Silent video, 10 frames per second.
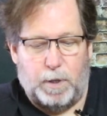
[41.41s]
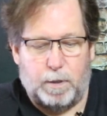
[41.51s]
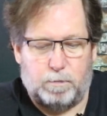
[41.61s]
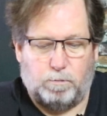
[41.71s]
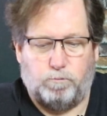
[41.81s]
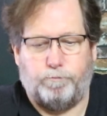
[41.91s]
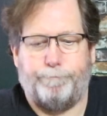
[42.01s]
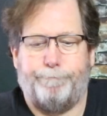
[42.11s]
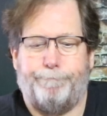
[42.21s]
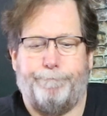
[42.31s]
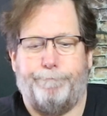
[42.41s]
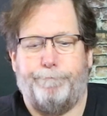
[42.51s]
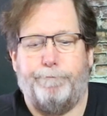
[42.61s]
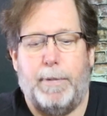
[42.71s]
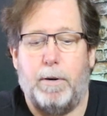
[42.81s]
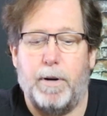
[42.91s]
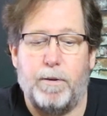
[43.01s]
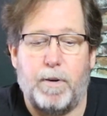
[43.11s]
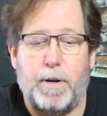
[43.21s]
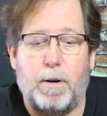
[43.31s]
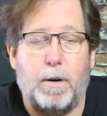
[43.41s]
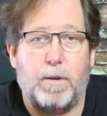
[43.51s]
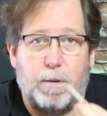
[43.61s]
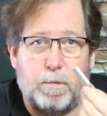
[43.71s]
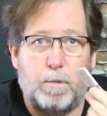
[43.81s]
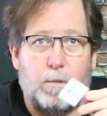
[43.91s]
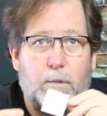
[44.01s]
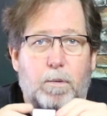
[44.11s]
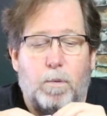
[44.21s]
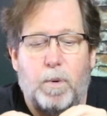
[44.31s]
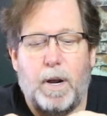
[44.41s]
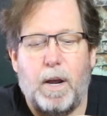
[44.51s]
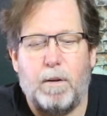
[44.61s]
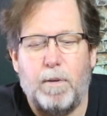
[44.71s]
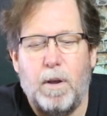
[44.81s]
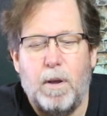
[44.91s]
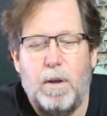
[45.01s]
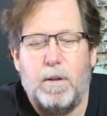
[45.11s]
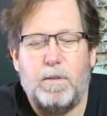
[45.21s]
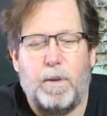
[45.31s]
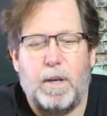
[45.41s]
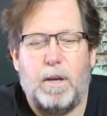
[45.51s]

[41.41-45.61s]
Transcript: well, here it is right here. This is what I have. So